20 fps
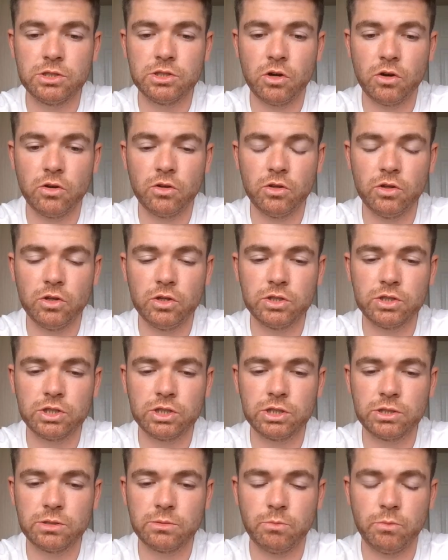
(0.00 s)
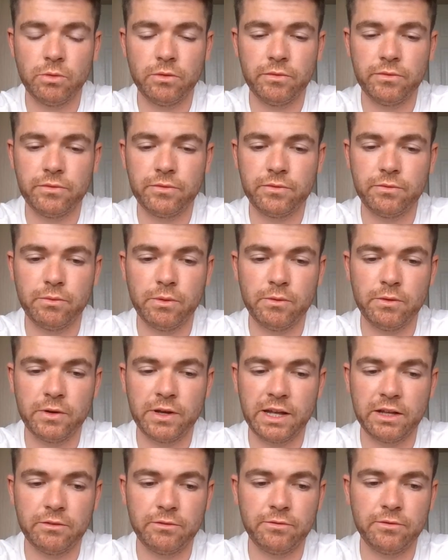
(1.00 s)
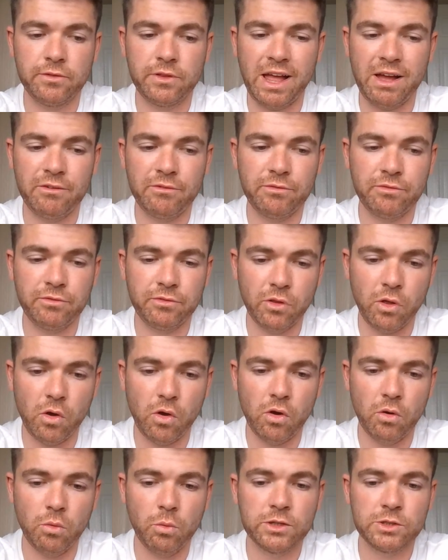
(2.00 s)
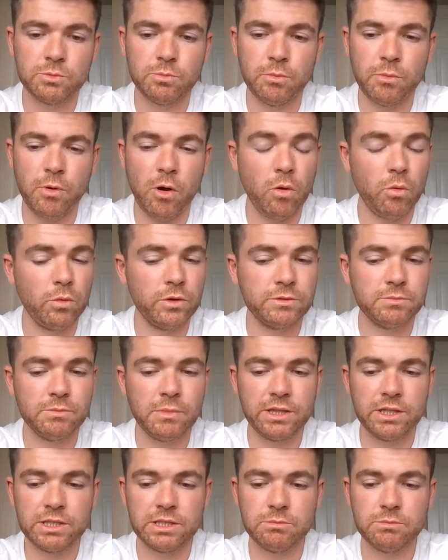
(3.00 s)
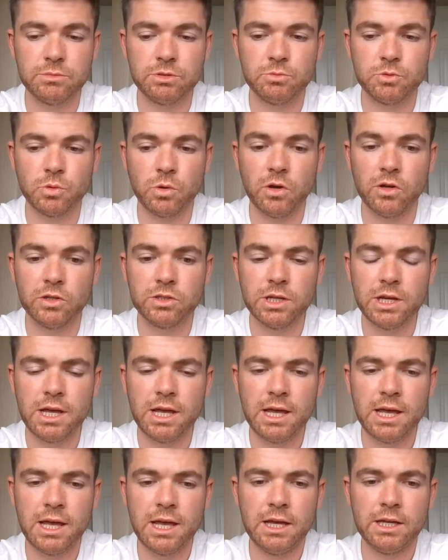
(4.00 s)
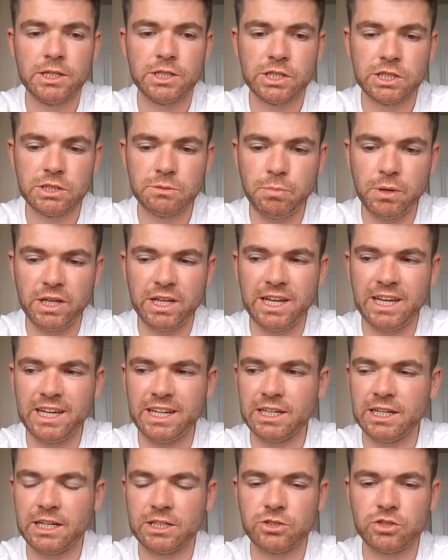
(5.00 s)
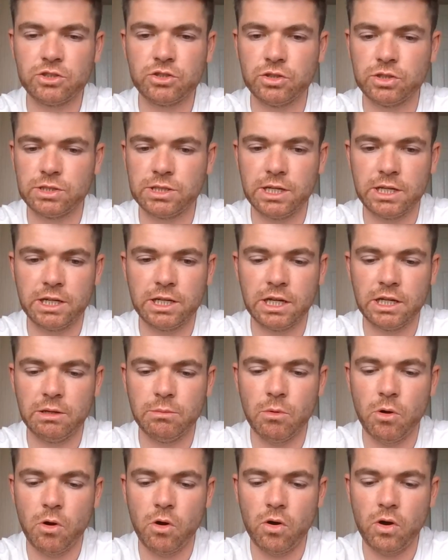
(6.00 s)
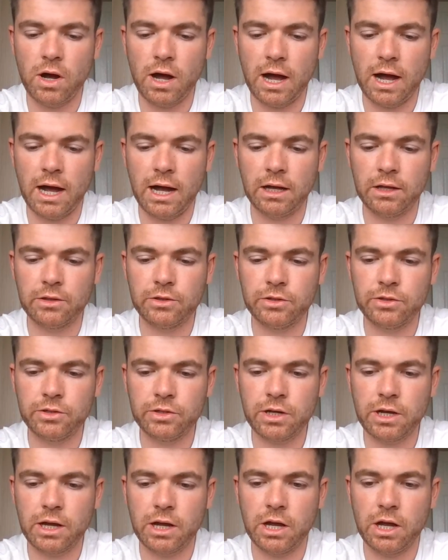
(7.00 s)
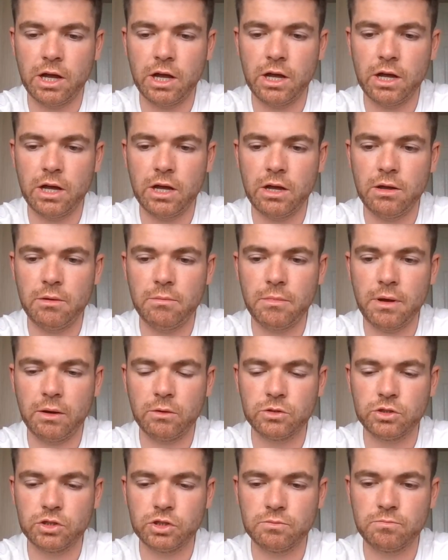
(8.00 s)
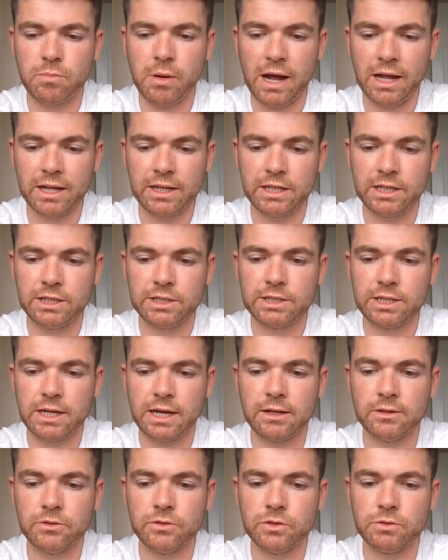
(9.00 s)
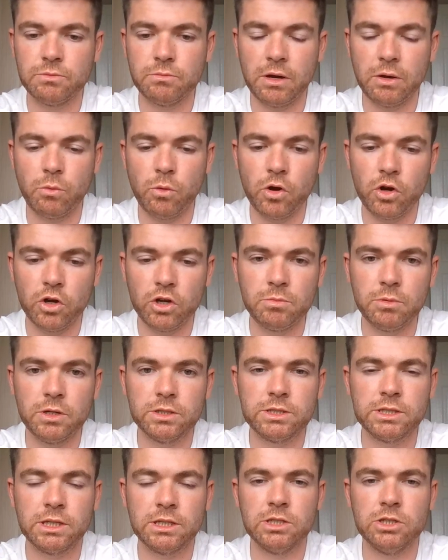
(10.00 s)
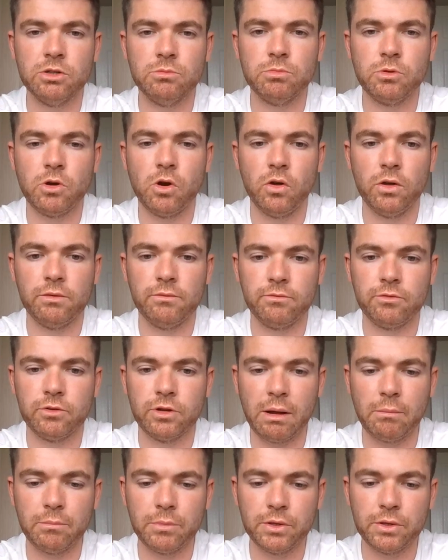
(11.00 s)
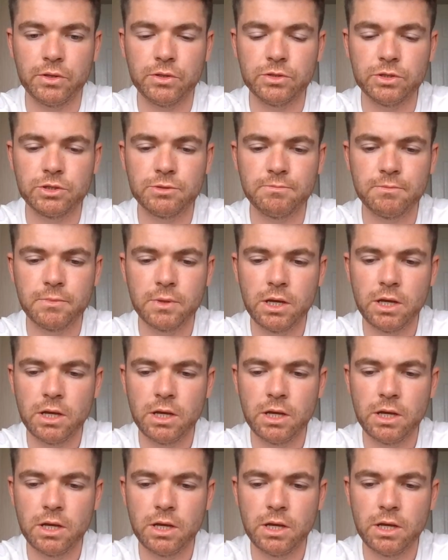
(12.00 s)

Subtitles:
the toilets with again a flat floor, which always made the symptoms worse, spinning, and I just couldn't take it anymore. And I was just panicked, and my workplace ended up calling for an ambulance.